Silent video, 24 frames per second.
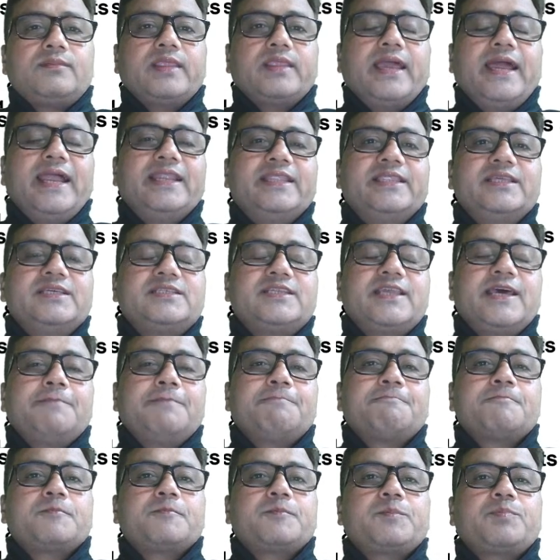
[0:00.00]
and this
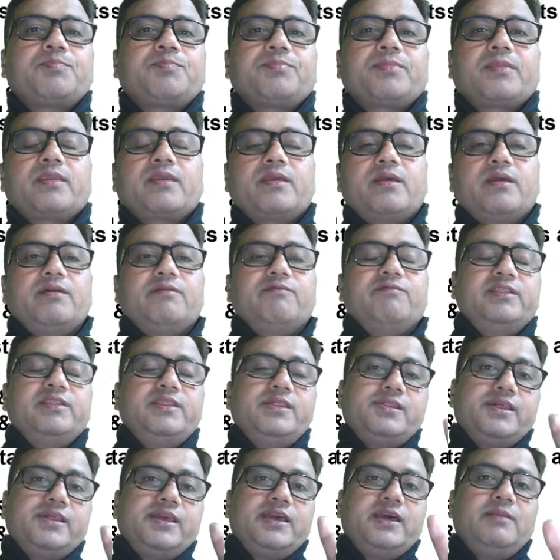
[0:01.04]
time with the
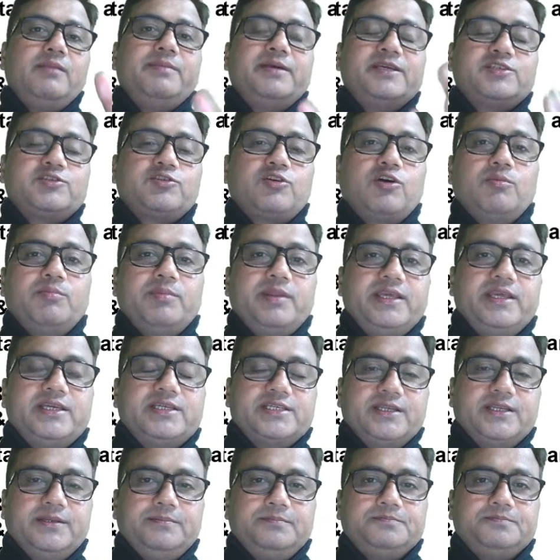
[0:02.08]
single best
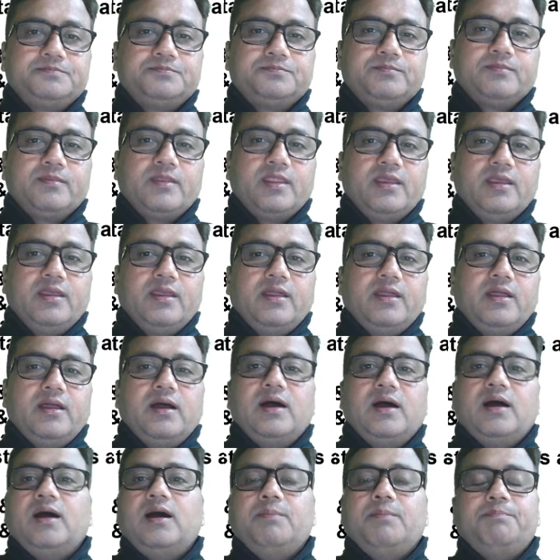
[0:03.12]
combination,
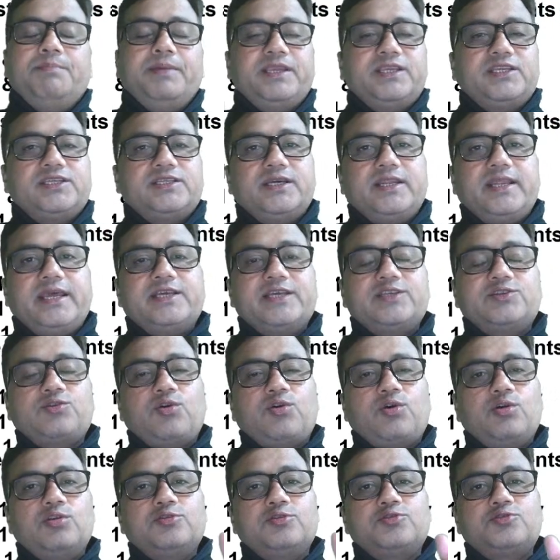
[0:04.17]
a picture has
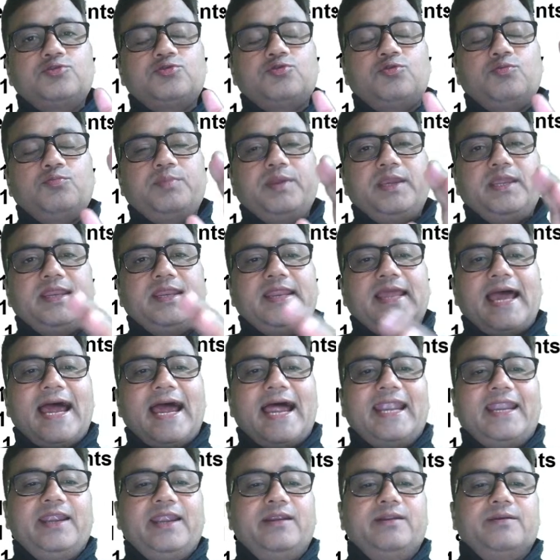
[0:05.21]
also been
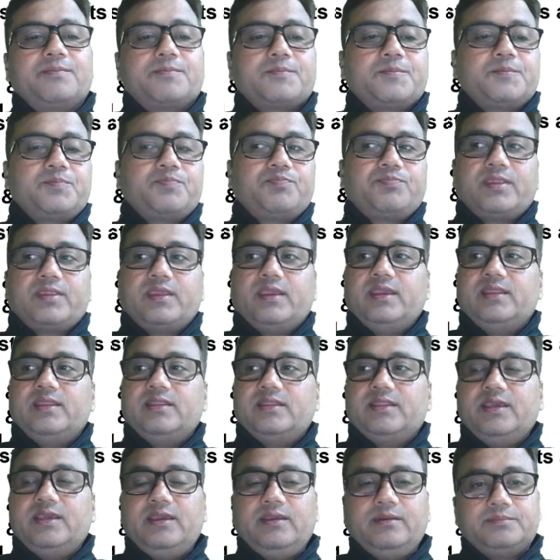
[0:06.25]
added in
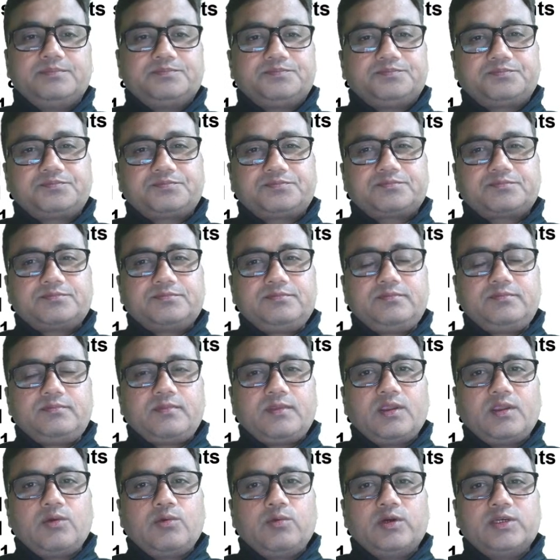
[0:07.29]
the
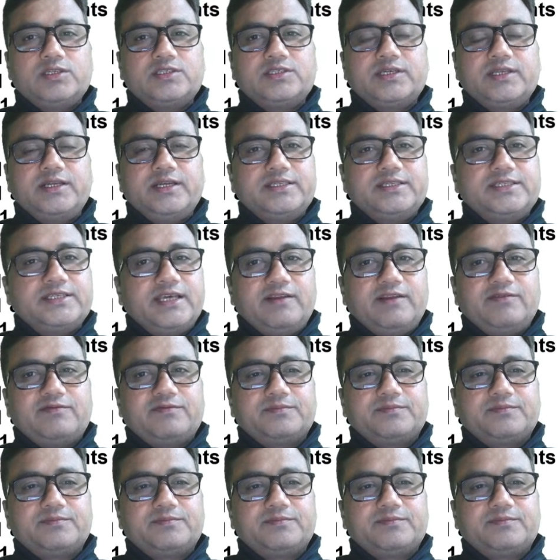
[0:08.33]
question itself.